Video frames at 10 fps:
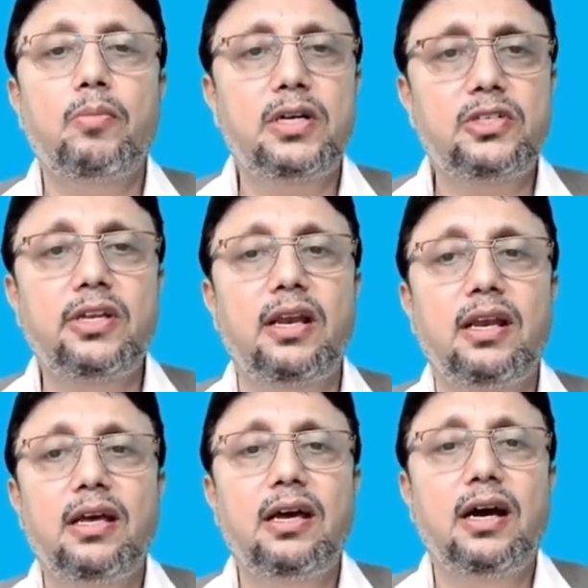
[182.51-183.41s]
But
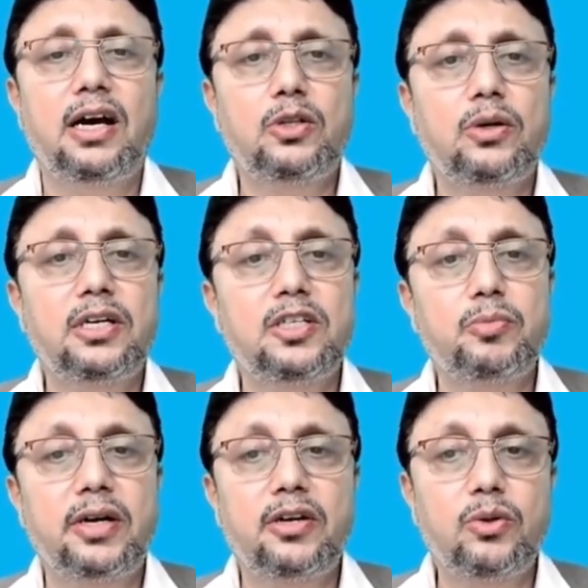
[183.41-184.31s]
still, I thought it
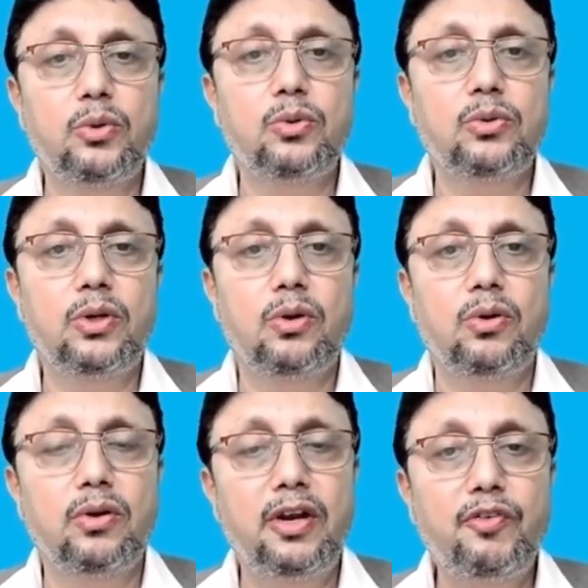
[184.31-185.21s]
is better to
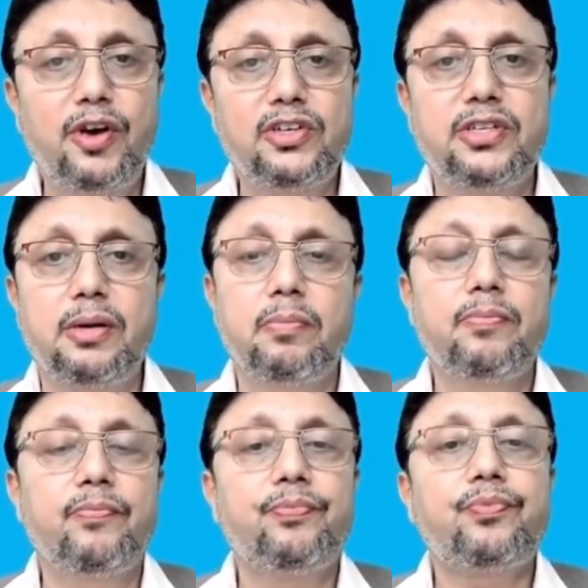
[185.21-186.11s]
refresh them.